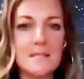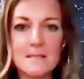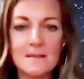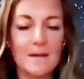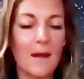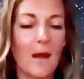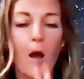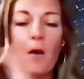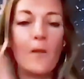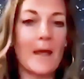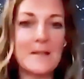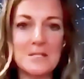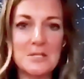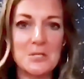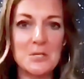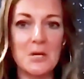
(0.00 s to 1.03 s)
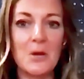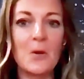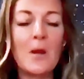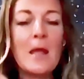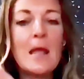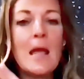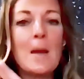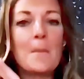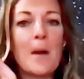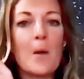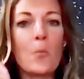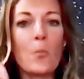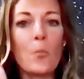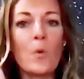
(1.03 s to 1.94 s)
Yes, all that's true. Yes.